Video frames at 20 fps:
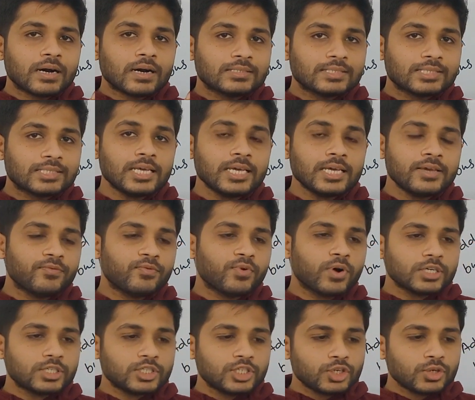see,
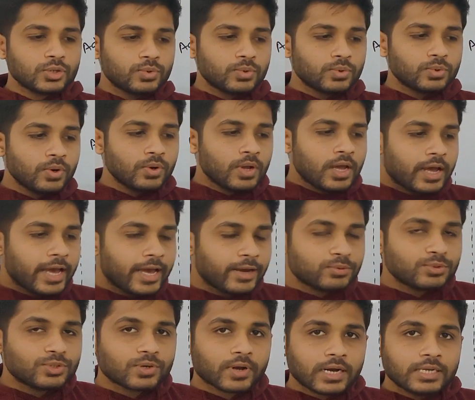what you
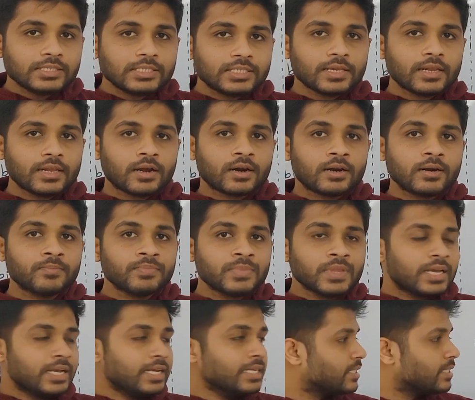have to consider
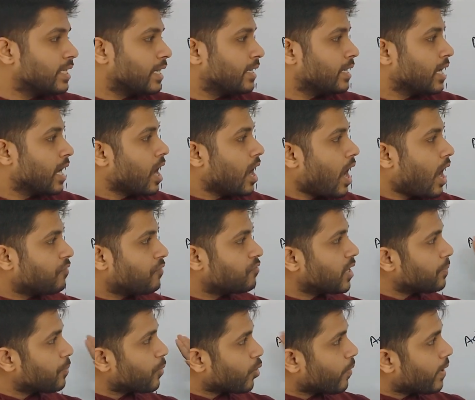is that
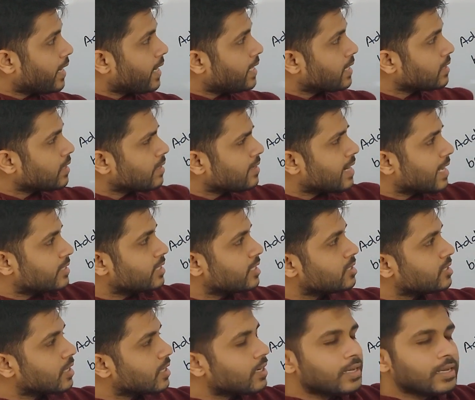after providing the
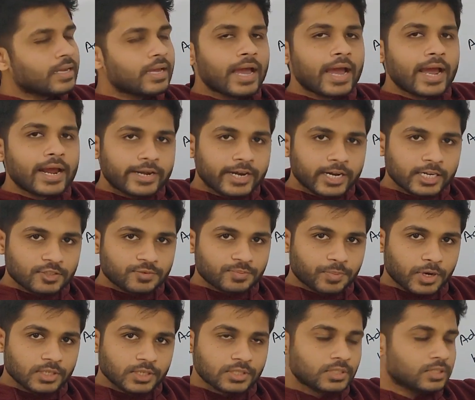necessary address
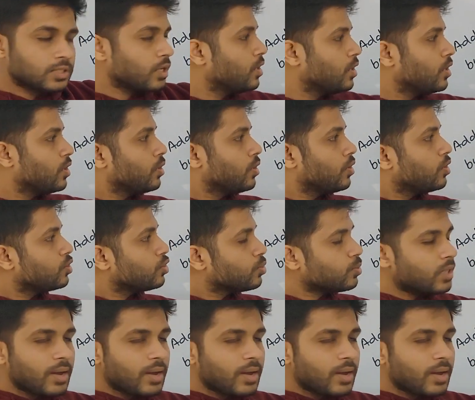bus to